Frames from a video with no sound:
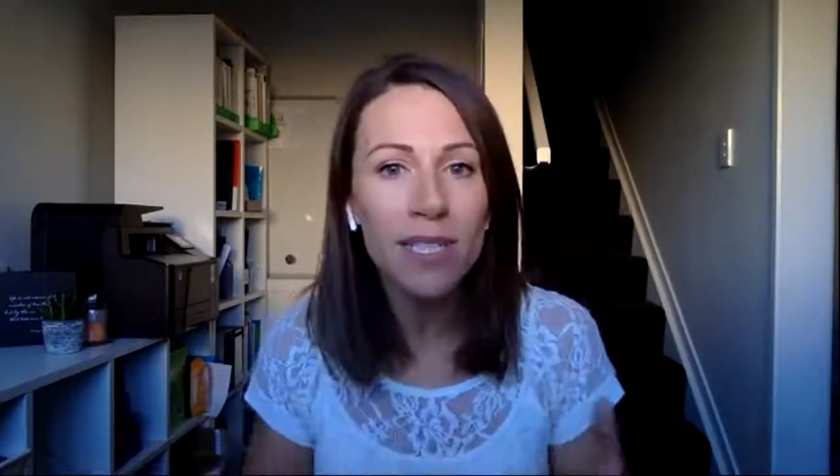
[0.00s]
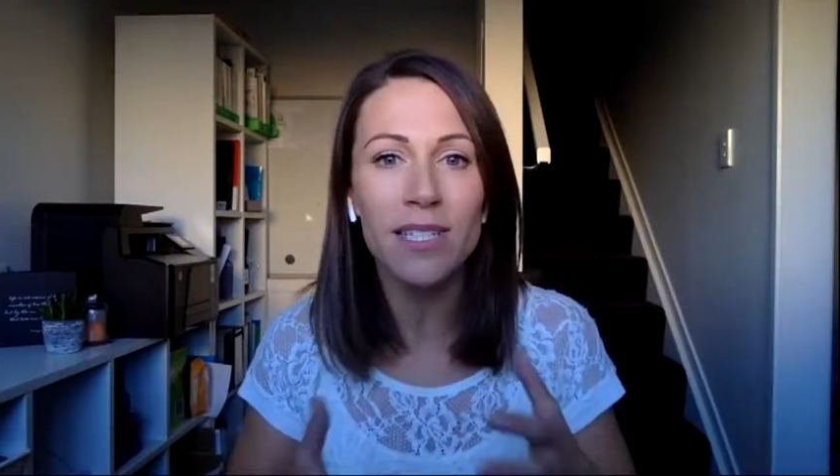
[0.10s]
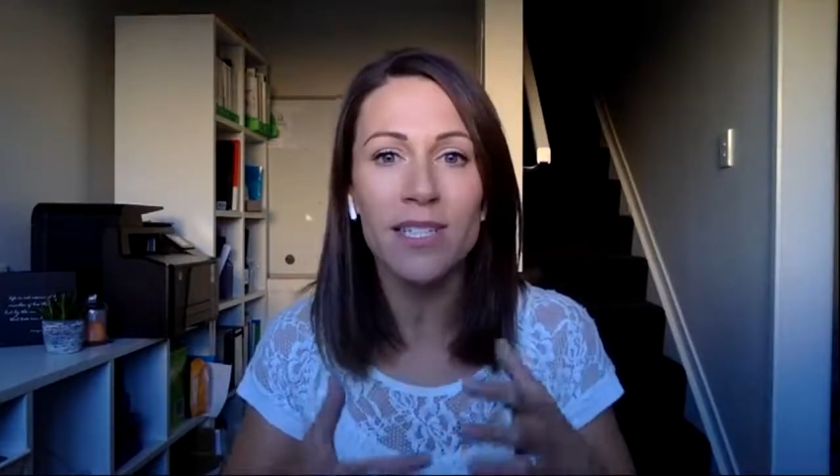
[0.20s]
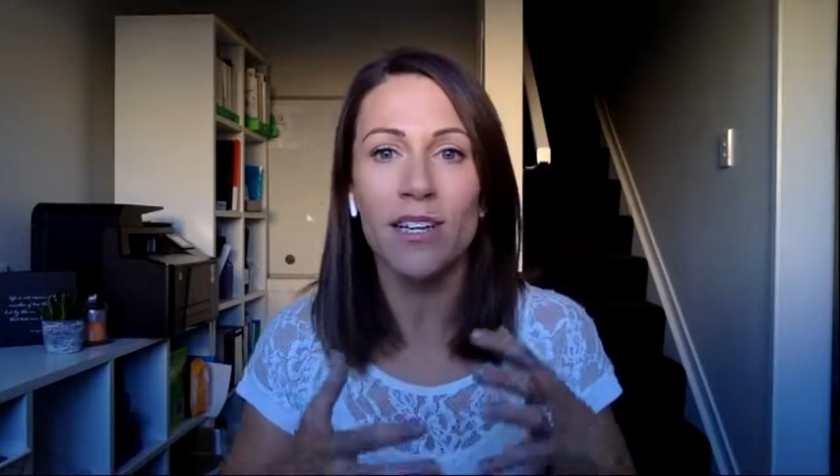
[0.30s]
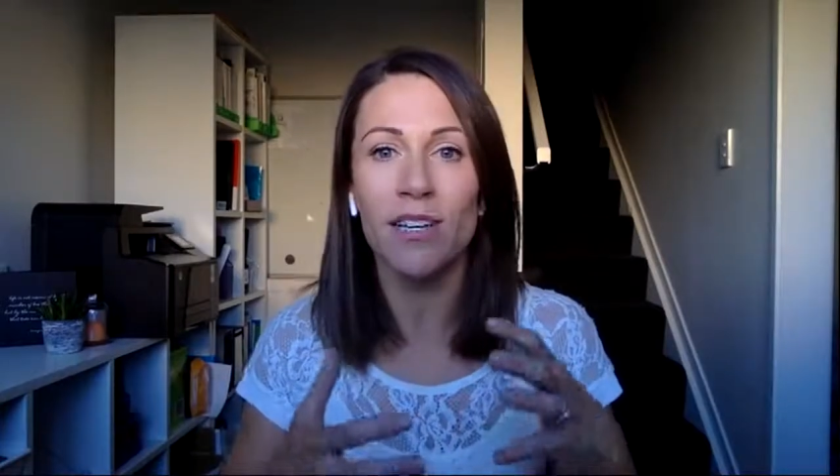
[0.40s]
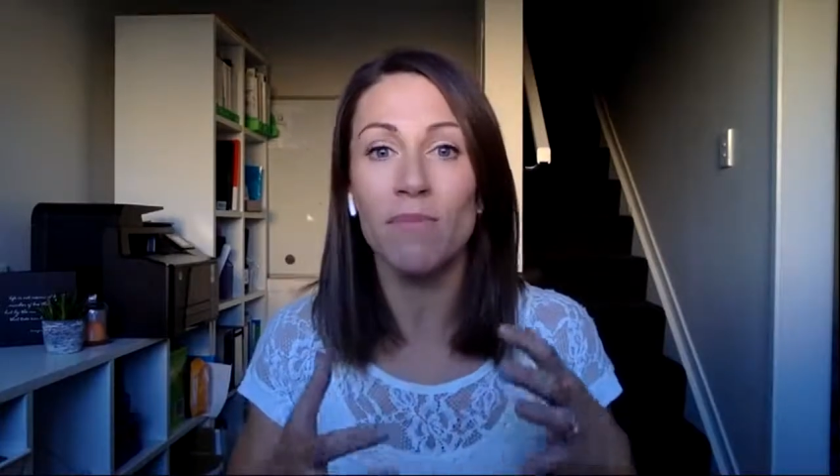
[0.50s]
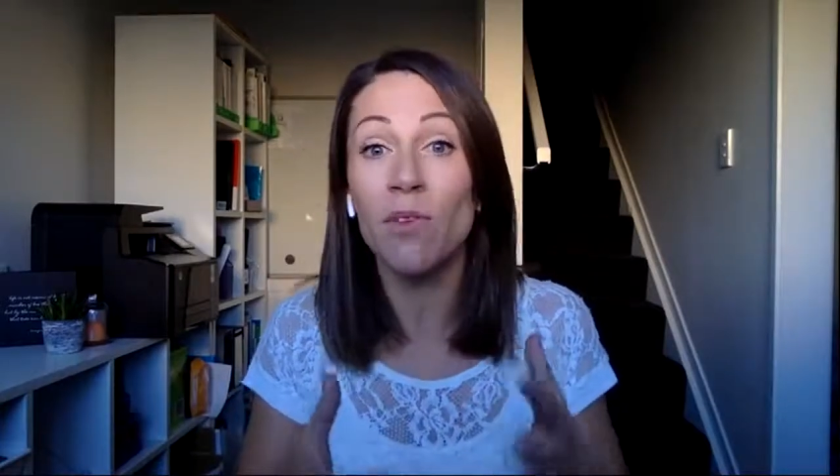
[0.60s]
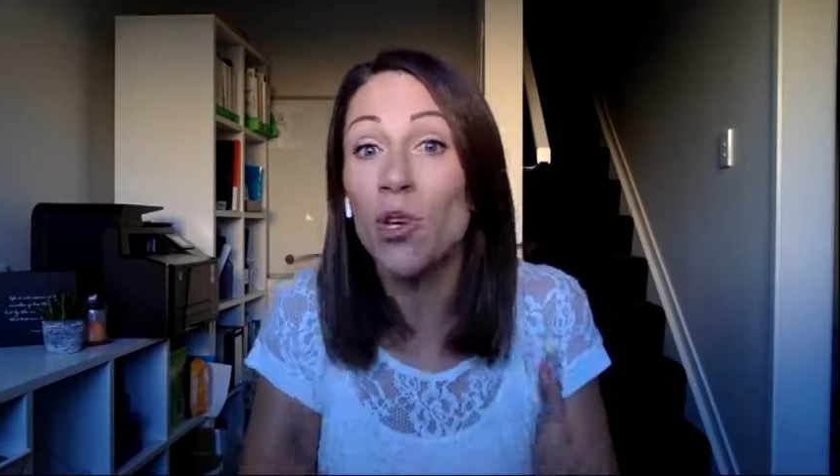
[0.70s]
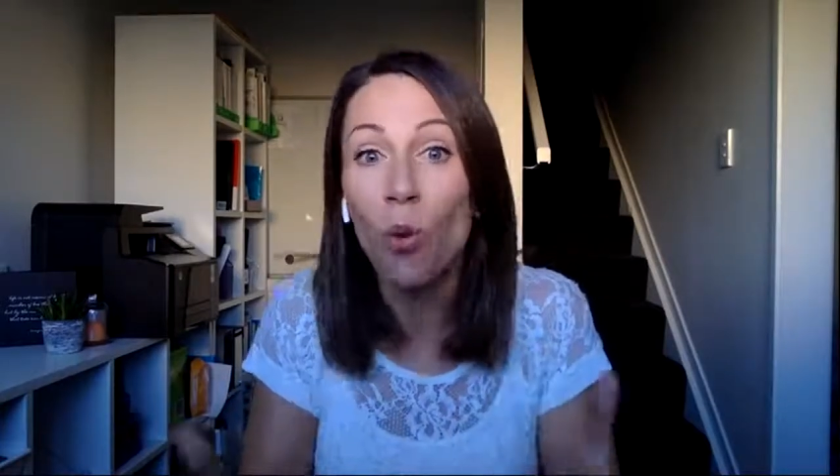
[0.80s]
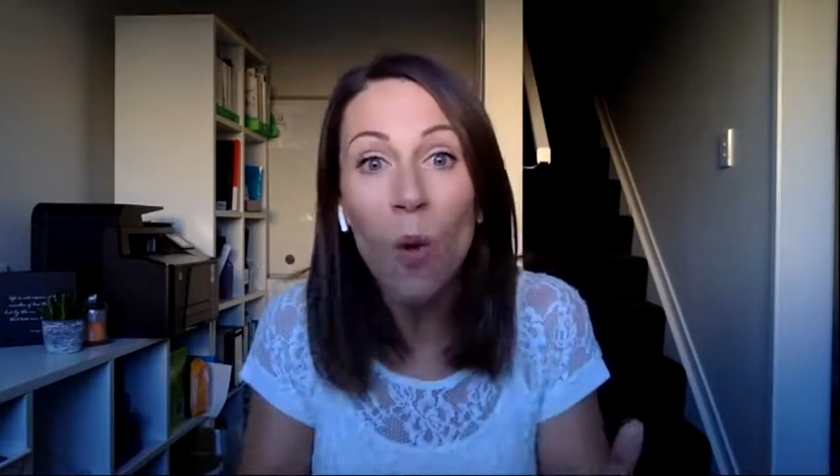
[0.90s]

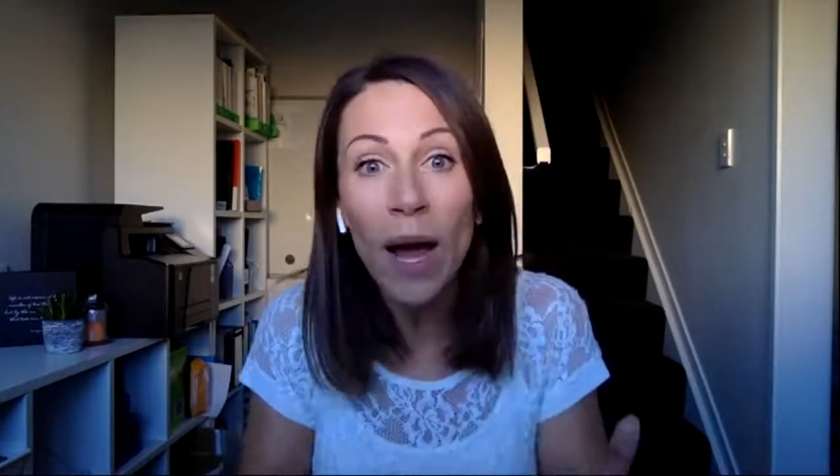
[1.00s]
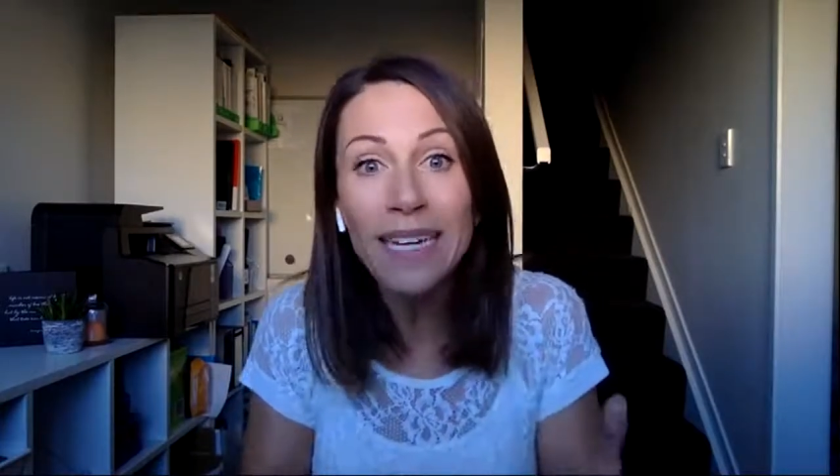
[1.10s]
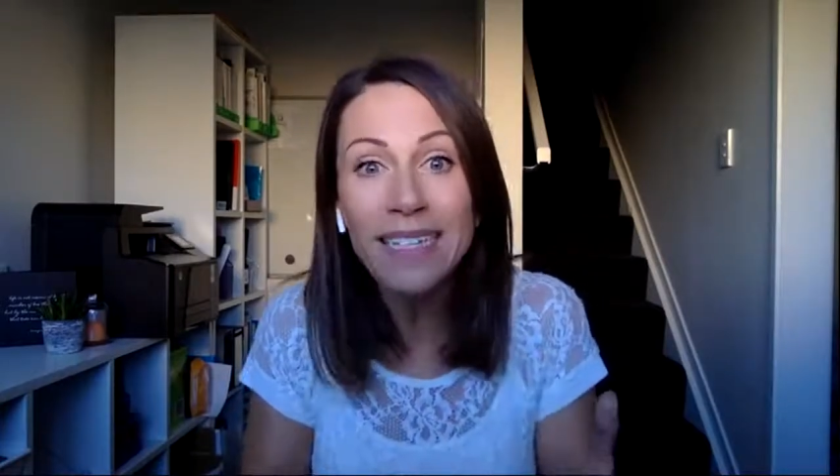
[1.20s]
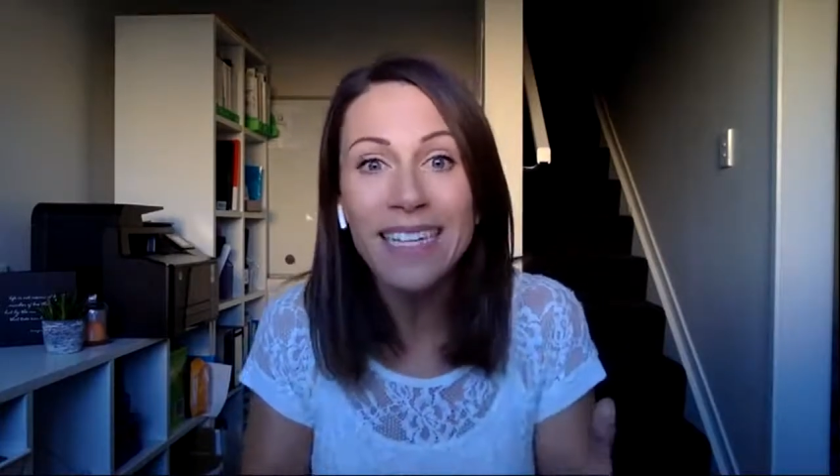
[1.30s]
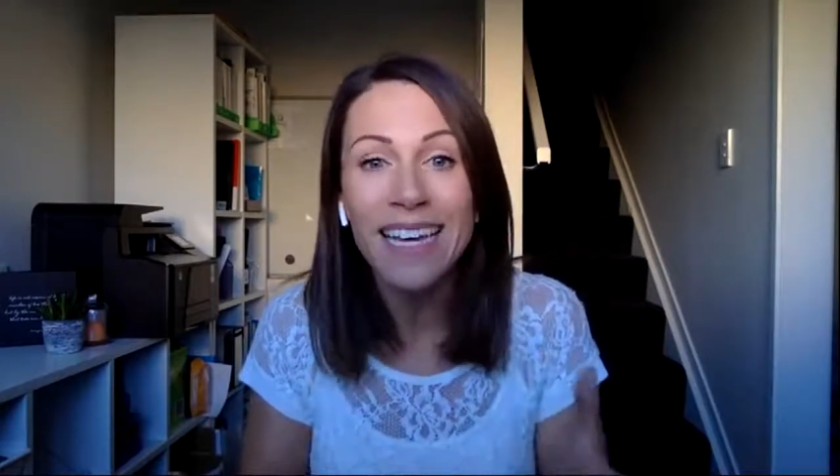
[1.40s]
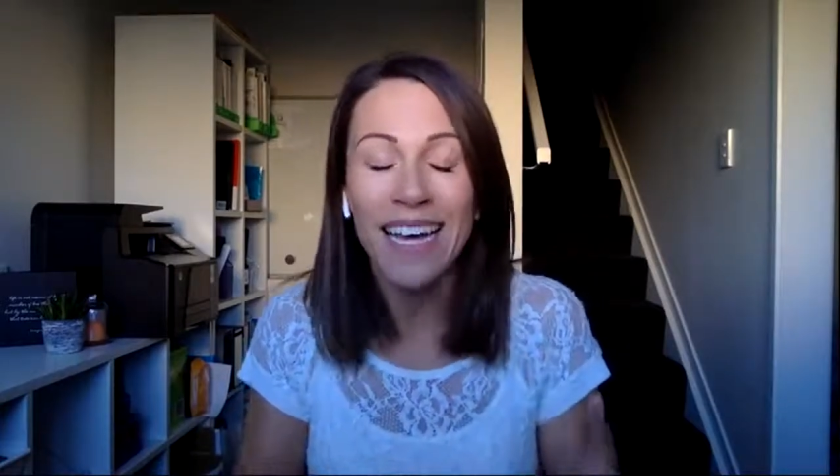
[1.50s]
system, your weight,